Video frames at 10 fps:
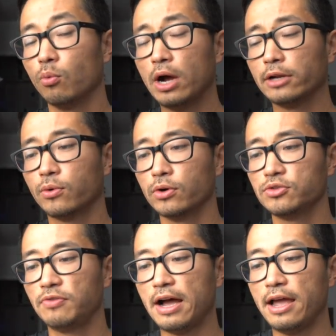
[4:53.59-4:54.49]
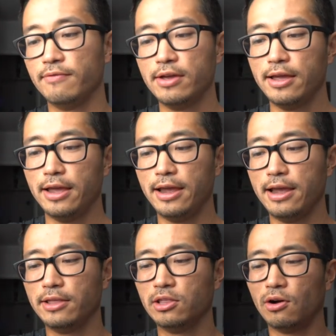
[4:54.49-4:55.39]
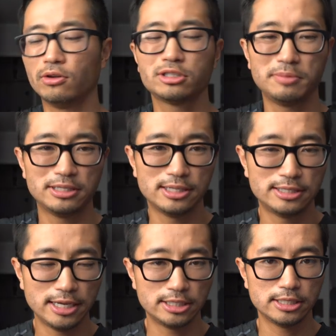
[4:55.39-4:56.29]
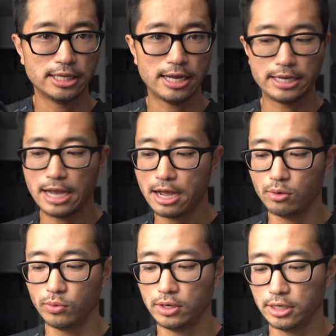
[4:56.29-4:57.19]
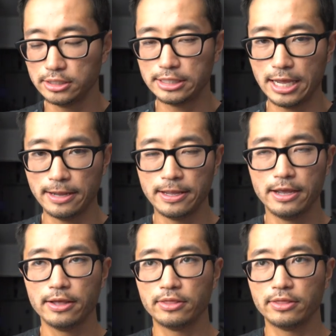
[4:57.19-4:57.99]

Wild Horse 5, and the ultimate sensation that I got was that